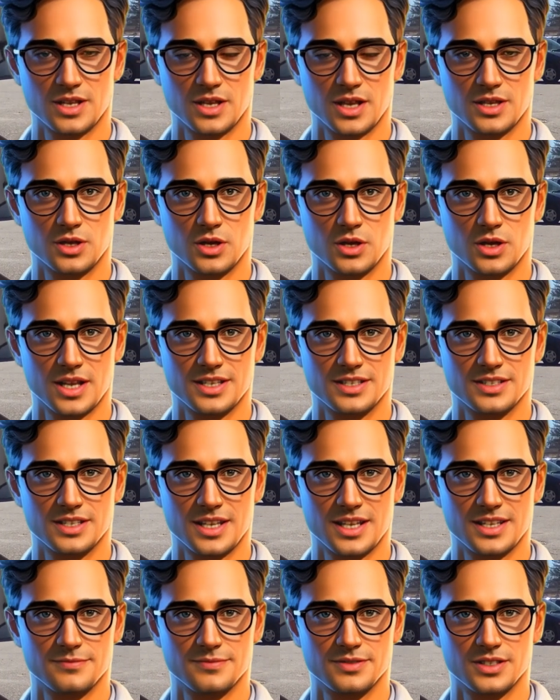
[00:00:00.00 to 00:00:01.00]
According to
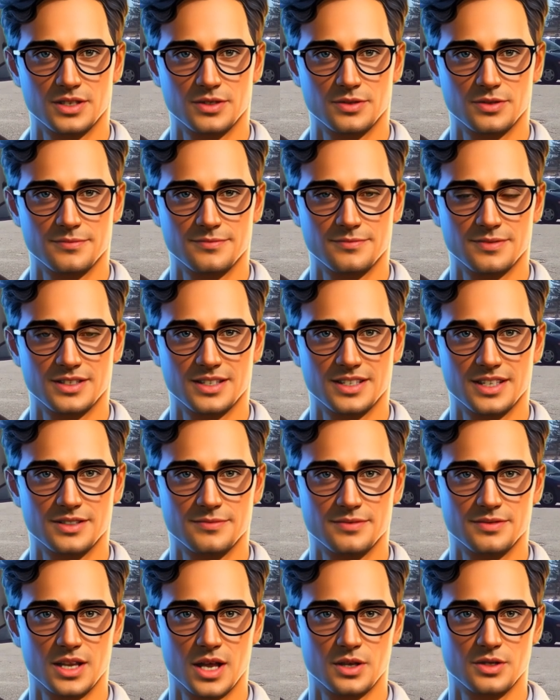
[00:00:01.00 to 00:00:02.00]
the info,
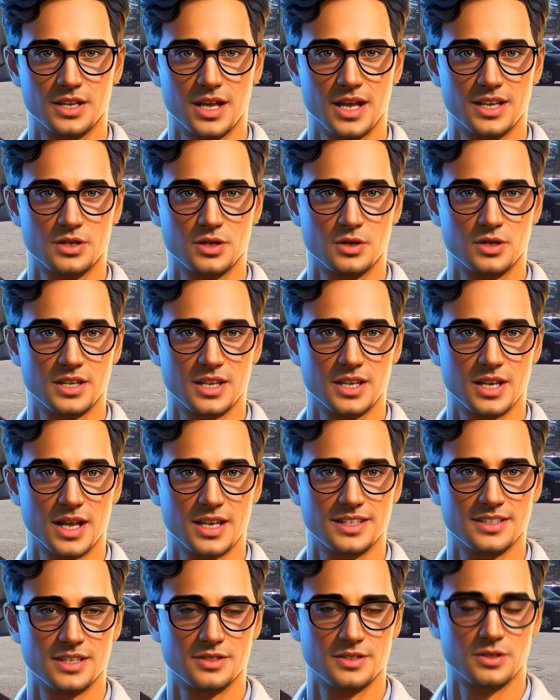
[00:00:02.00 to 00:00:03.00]
Sunflower not only
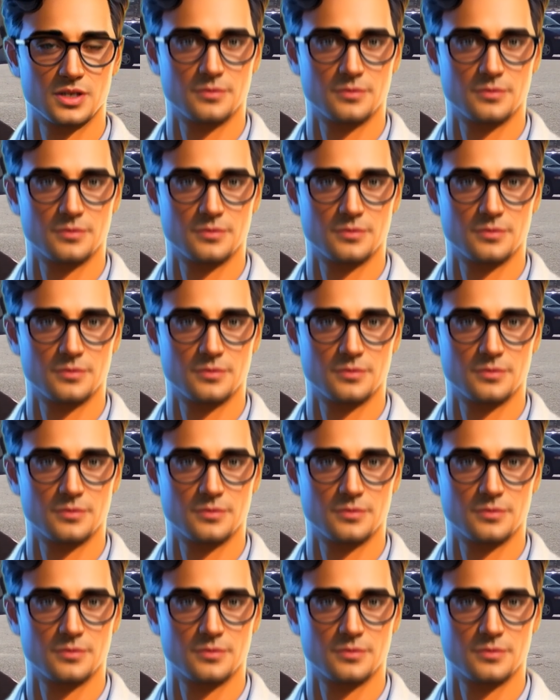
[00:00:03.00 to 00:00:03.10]
lights up